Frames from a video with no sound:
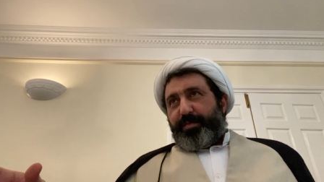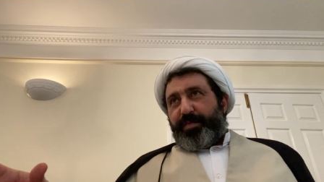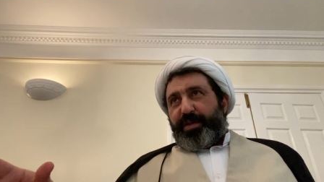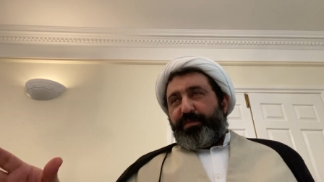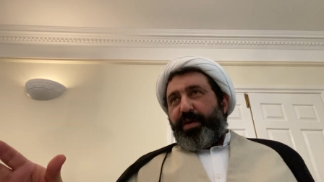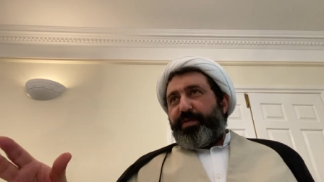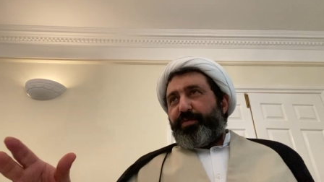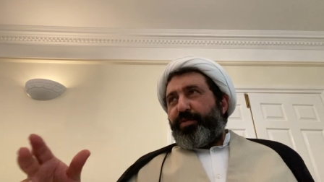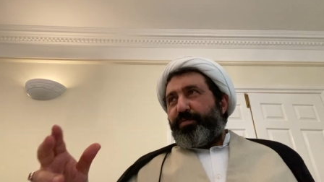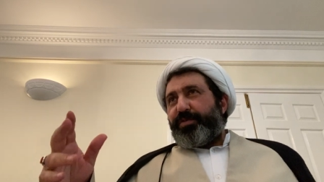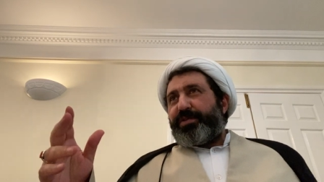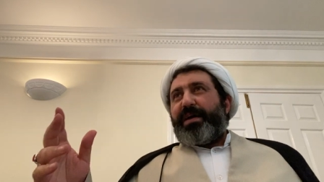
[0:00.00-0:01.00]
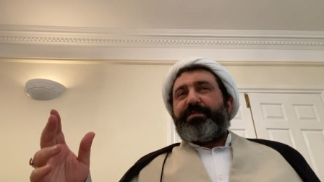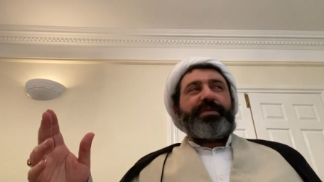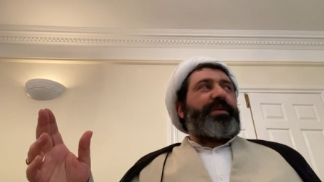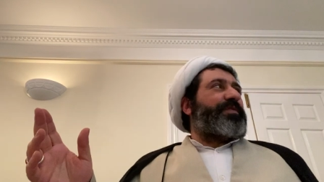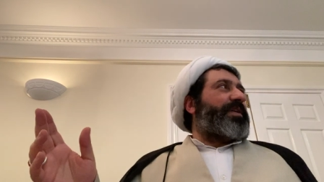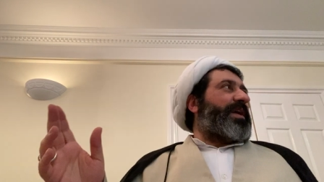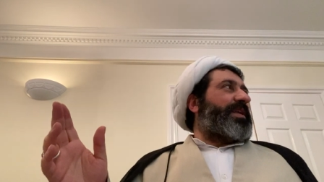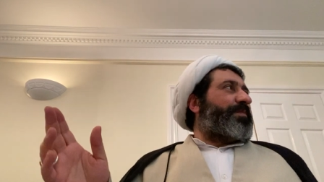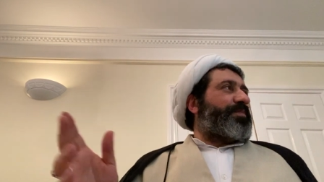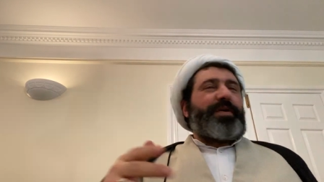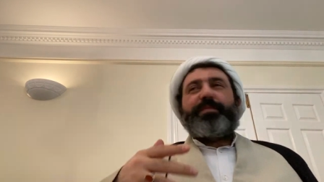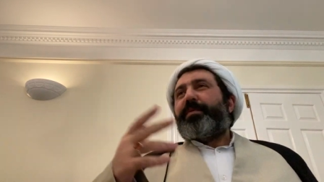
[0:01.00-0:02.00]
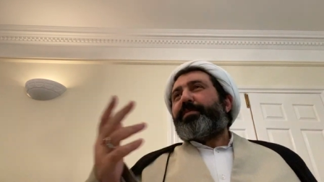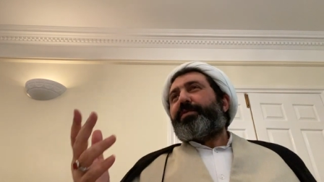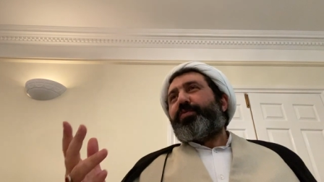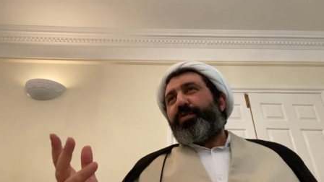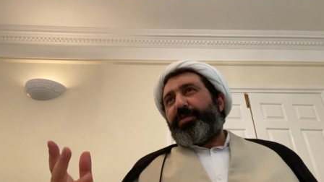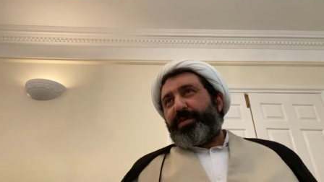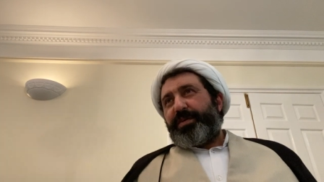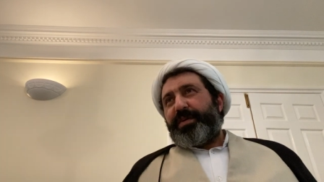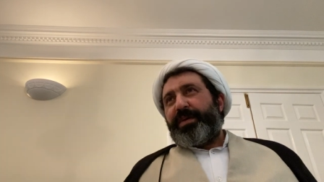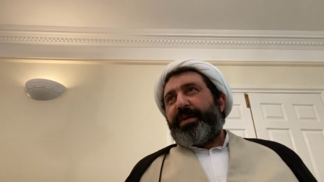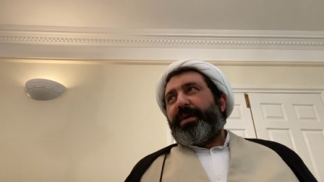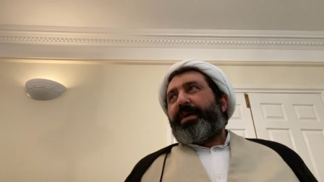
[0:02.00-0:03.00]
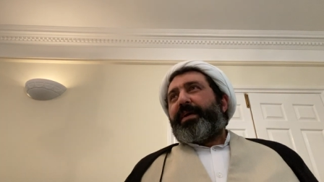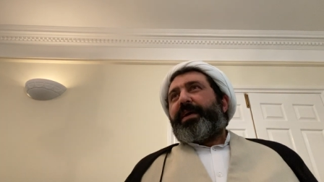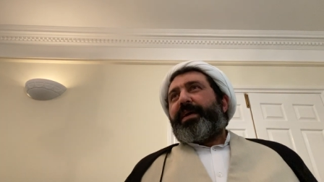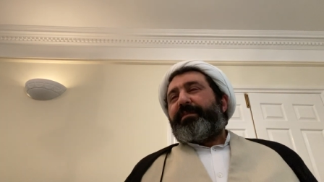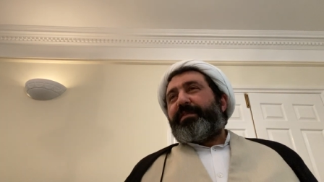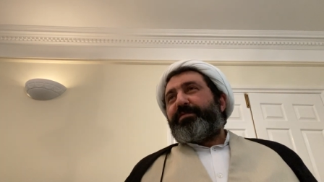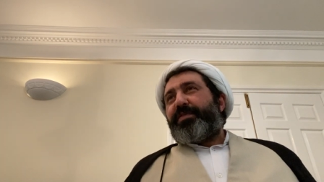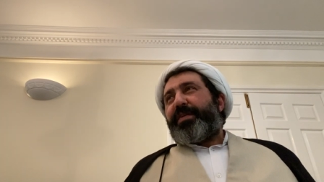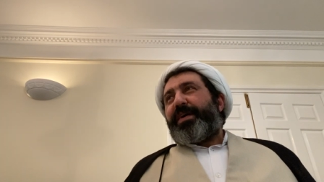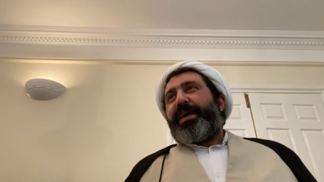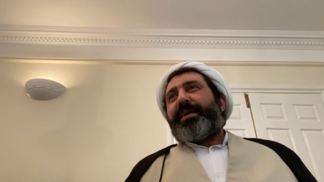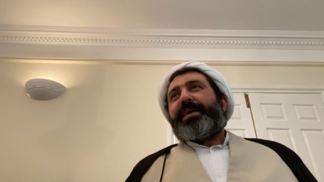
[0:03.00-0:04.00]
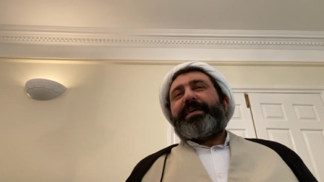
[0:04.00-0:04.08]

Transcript: but we are almost aware of any problem in the world. Even we are